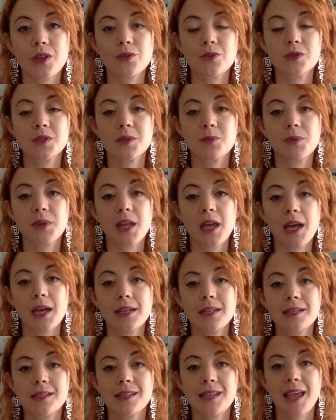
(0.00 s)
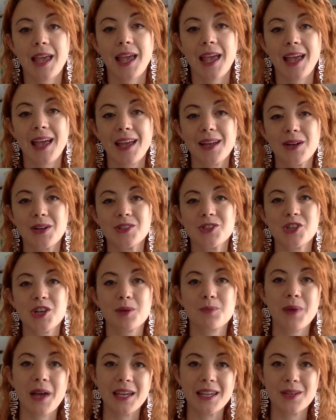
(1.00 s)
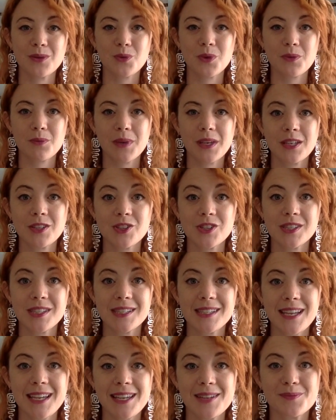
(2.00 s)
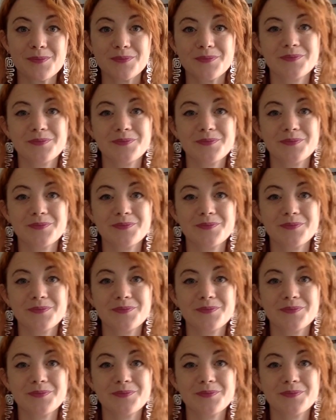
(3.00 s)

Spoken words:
those supplies and check back in with me in just a second.